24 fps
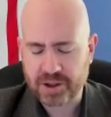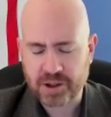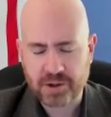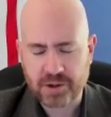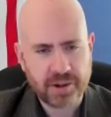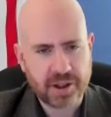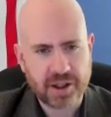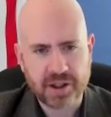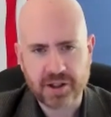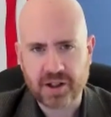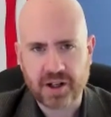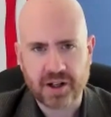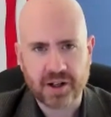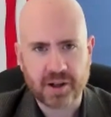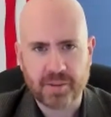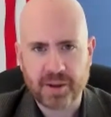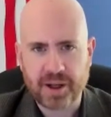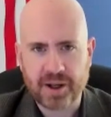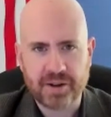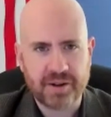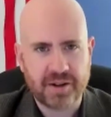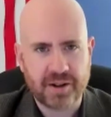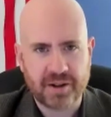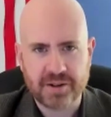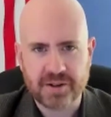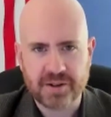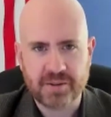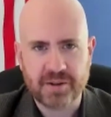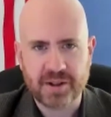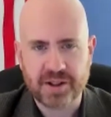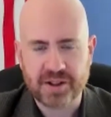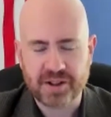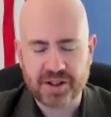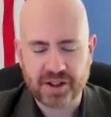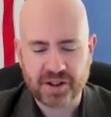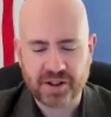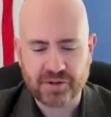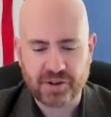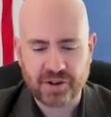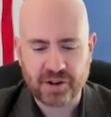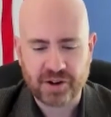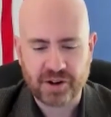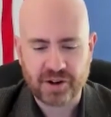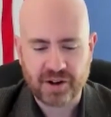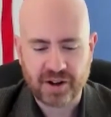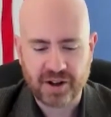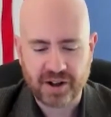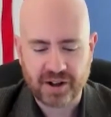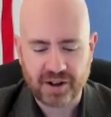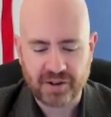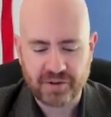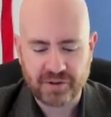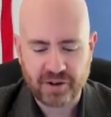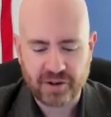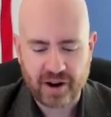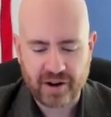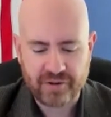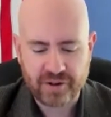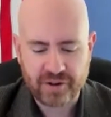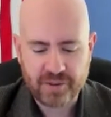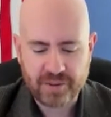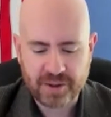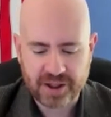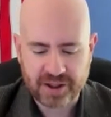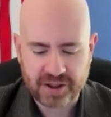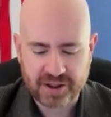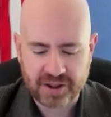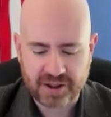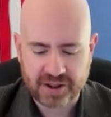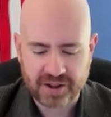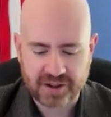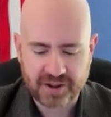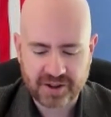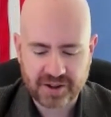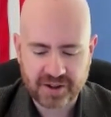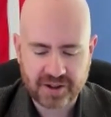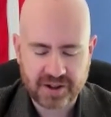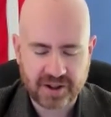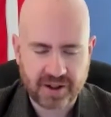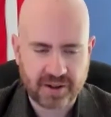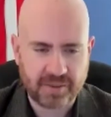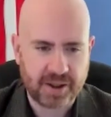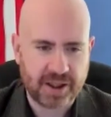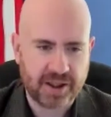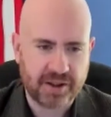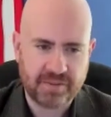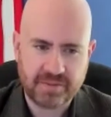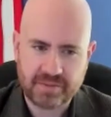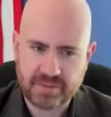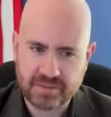sure we could talk about, some of these things for forever, but I mean,